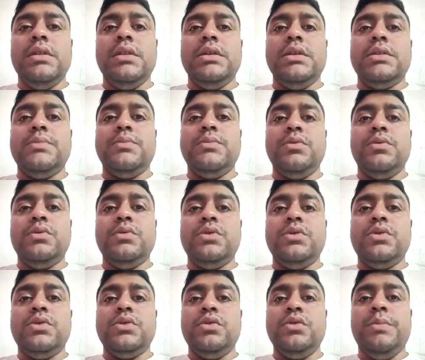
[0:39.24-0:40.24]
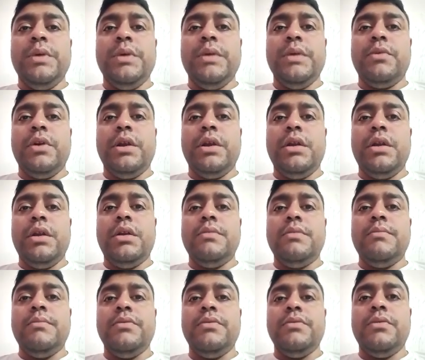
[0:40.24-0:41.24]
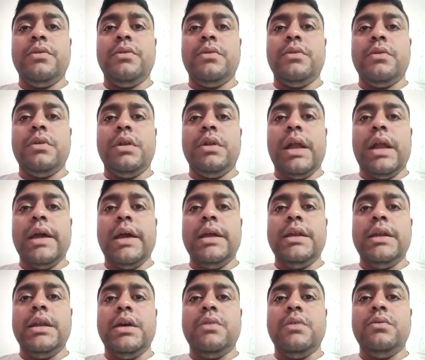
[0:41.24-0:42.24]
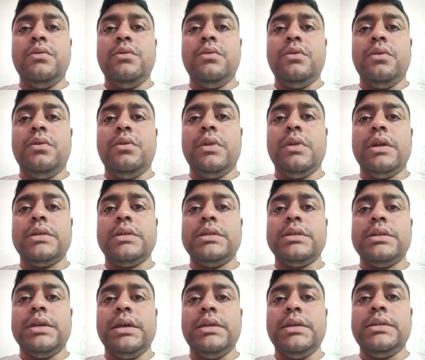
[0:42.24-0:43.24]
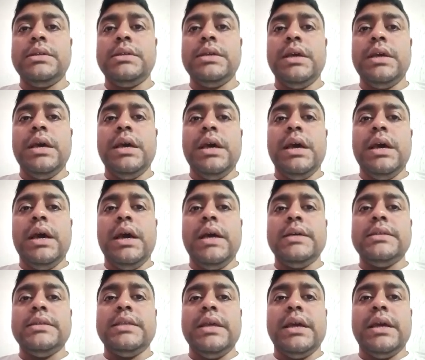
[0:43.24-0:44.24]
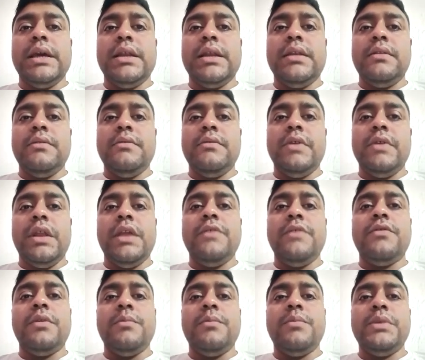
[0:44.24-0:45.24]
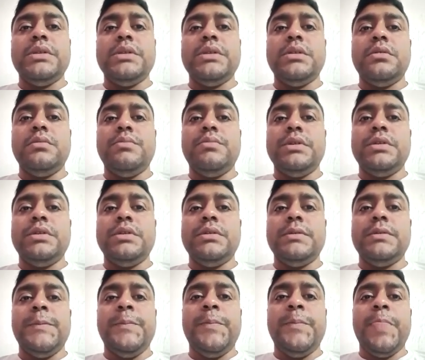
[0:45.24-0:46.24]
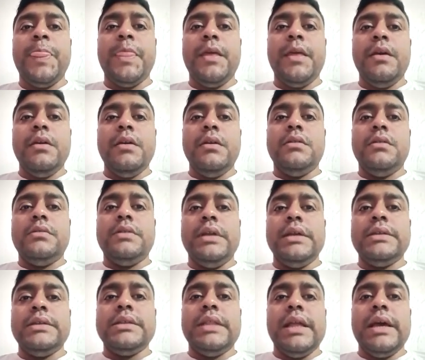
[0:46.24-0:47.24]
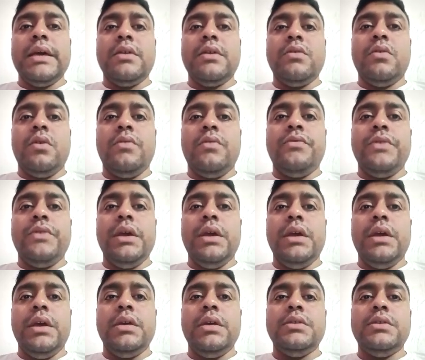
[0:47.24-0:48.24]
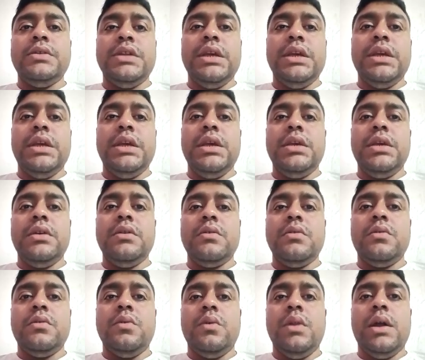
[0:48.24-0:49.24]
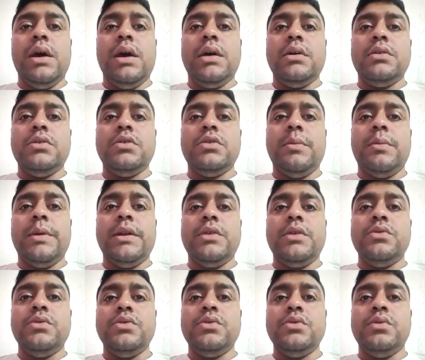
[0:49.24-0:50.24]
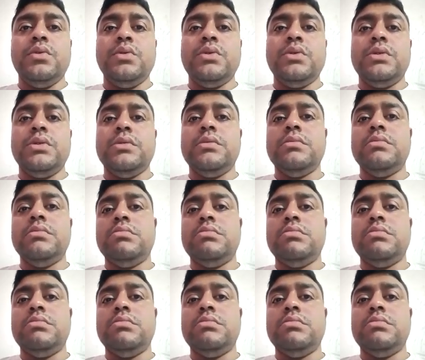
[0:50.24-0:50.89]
These foods should be avoided before lying down or exercise, as they can vary from person to person. Drinks like coffee, tea, cola, tomato juice,